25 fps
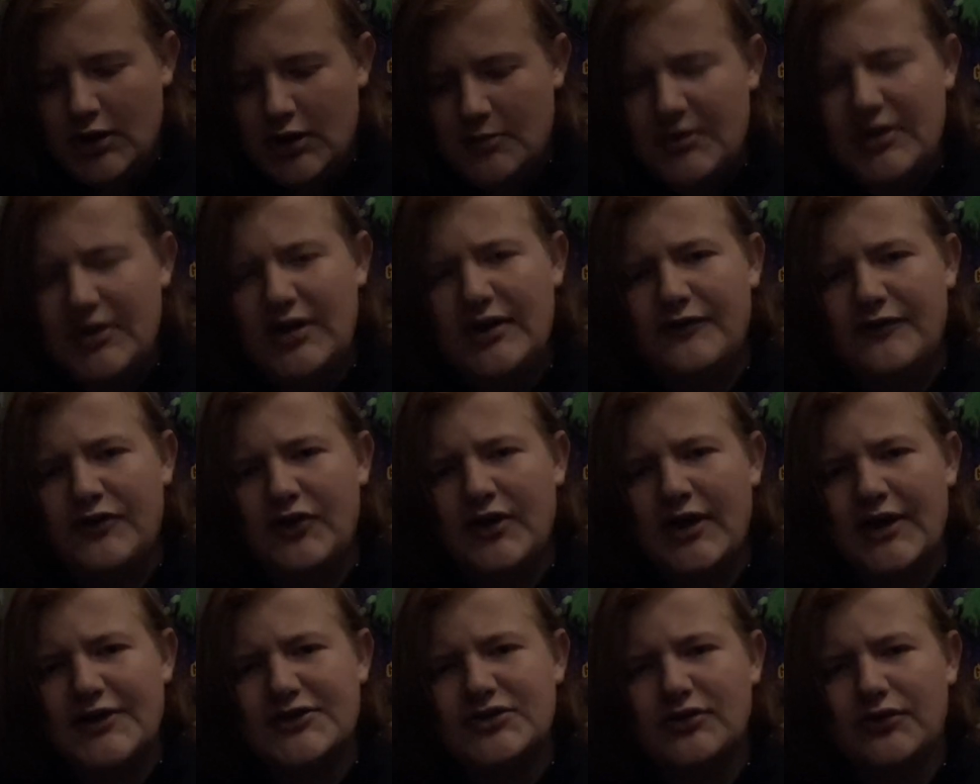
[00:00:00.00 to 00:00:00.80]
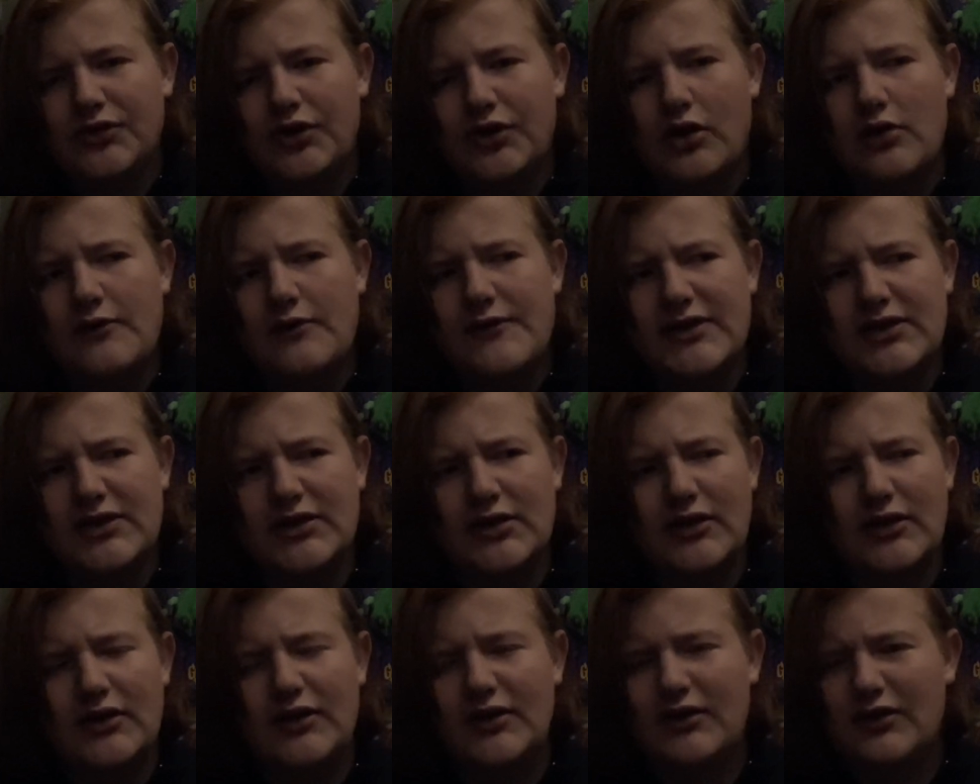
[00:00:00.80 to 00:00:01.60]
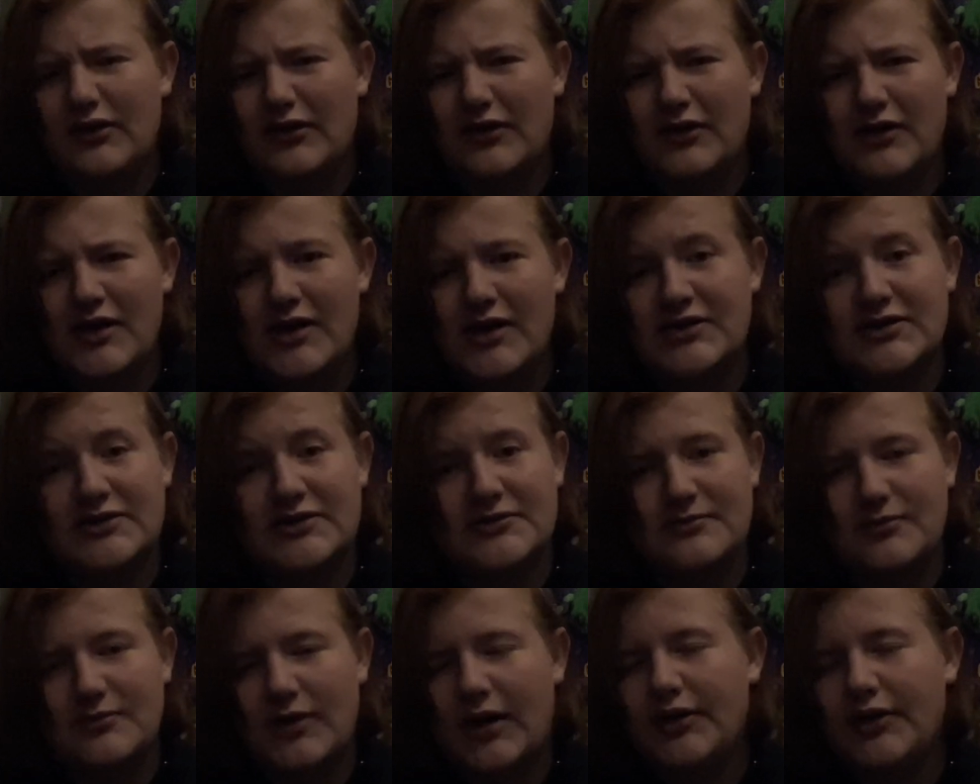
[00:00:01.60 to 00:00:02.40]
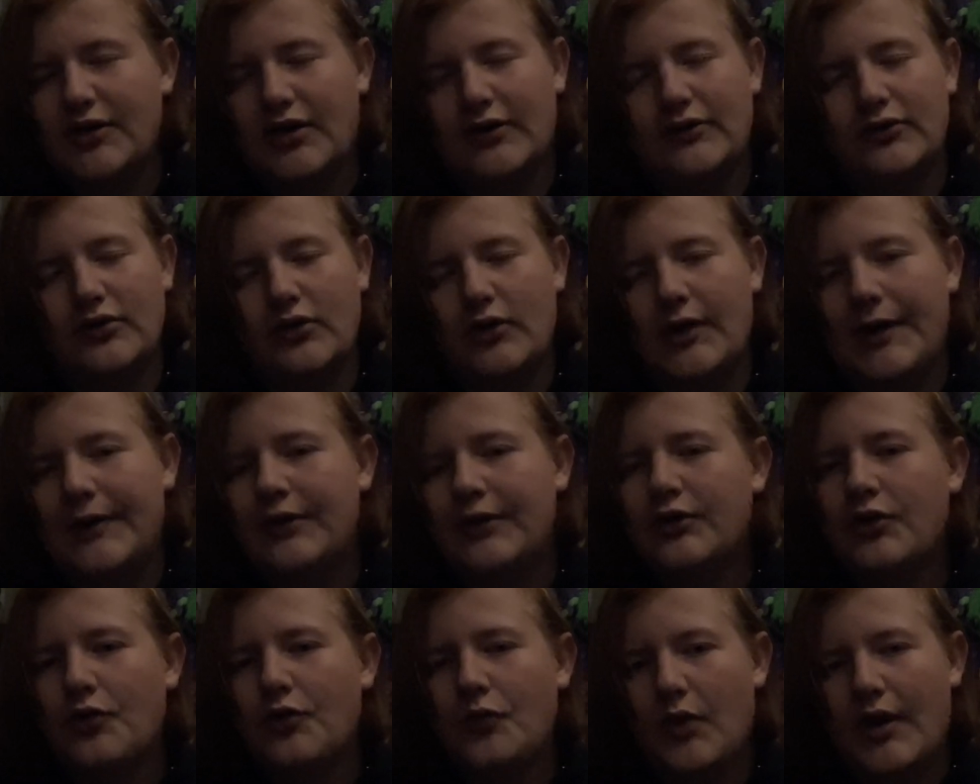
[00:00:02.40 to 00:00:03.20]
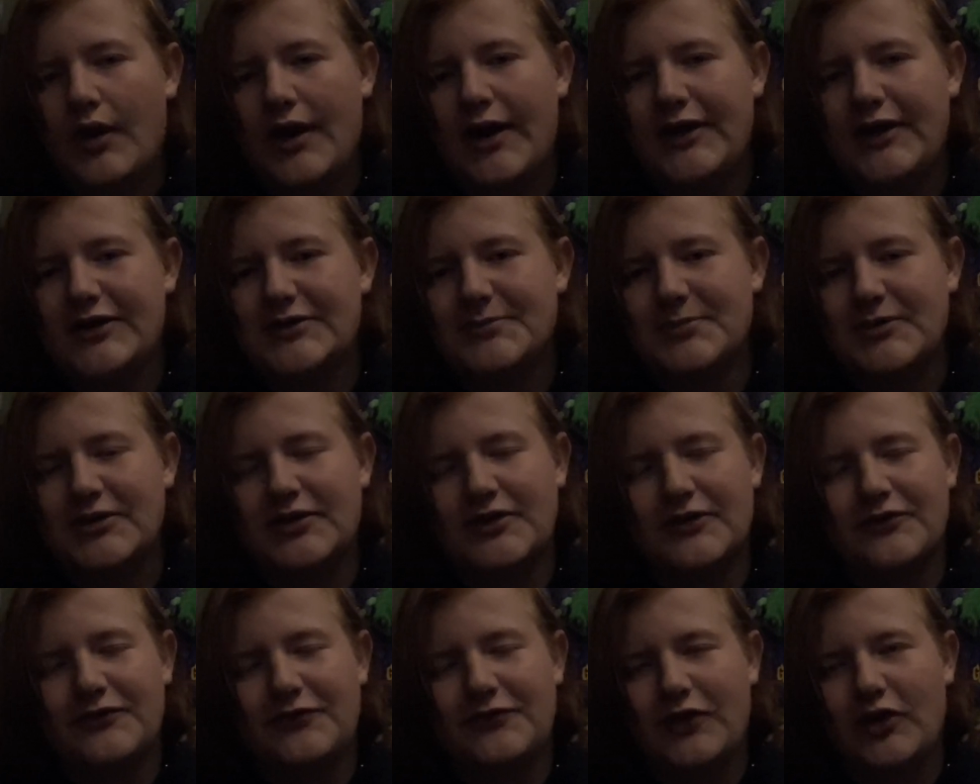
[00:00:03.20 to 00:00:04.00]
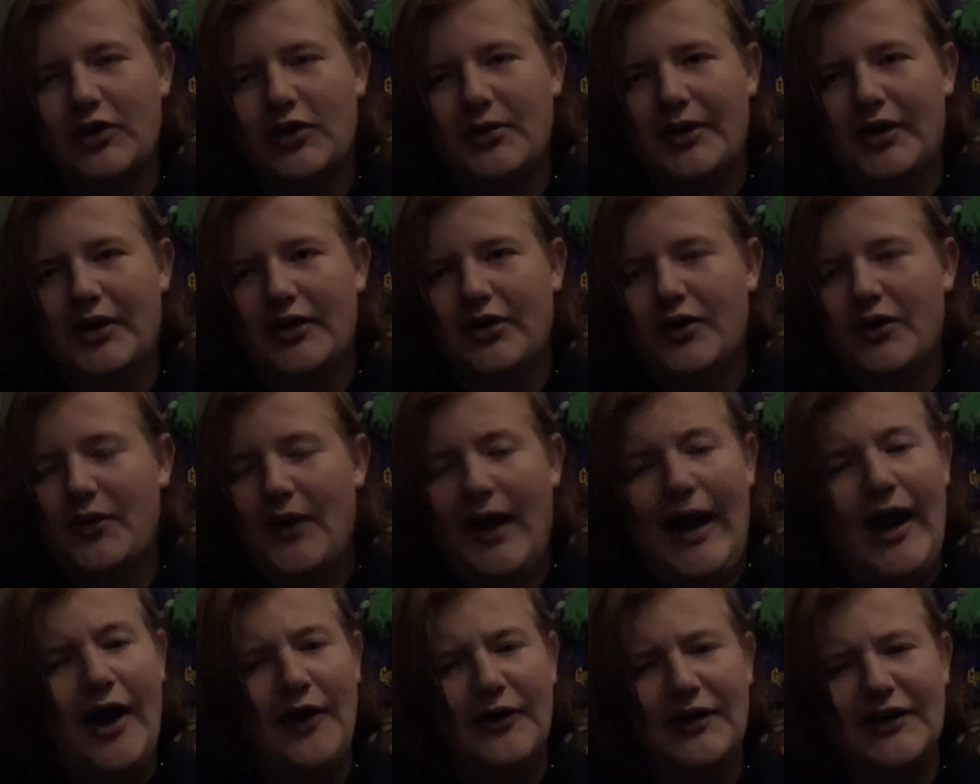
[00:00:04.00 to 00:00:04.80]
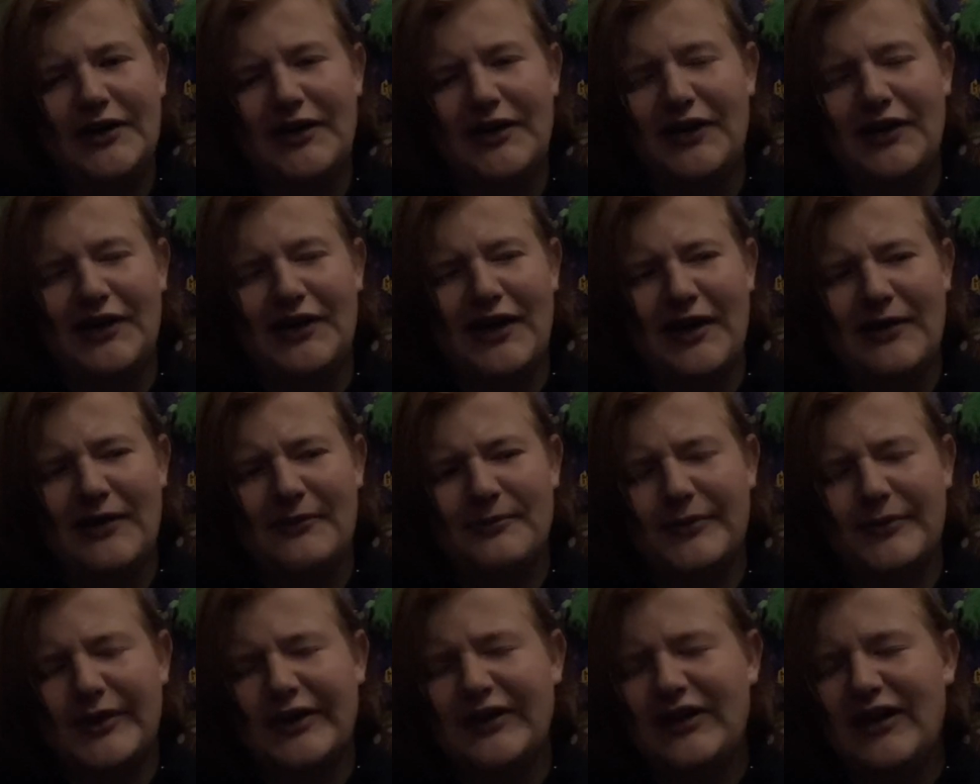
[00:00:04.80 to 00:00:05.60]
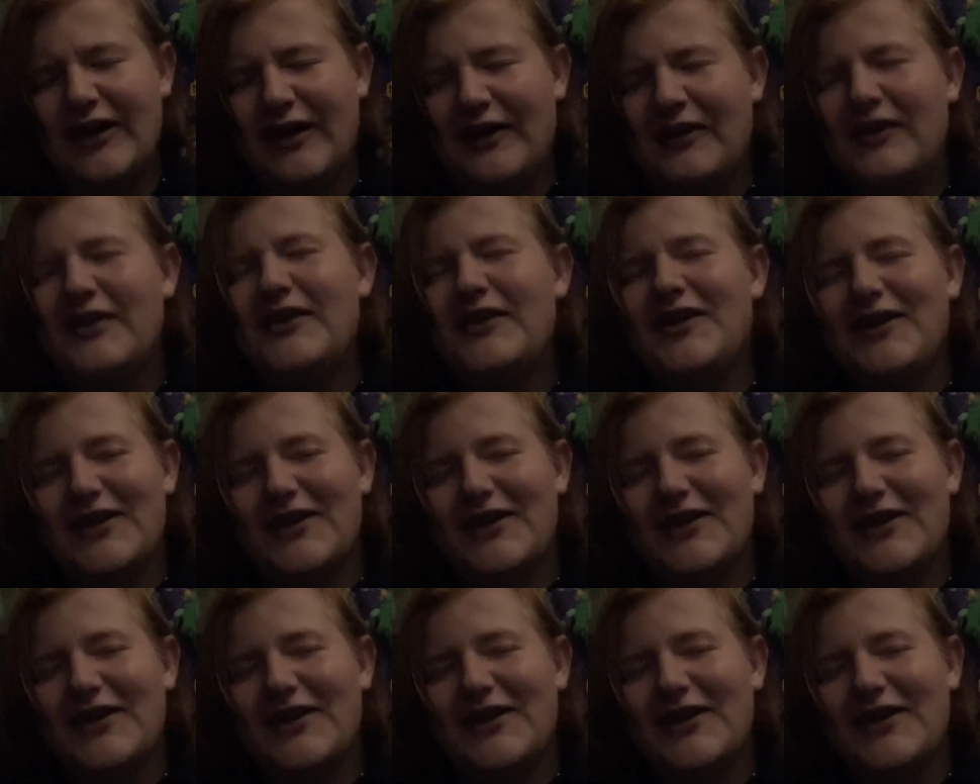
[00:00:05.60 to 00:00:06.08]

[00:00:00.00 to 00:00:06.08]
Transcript: I mean, if you guys don't know, but it's, I don't know, I don't know why it's been confirmed. I don't know how they did that, but yeah.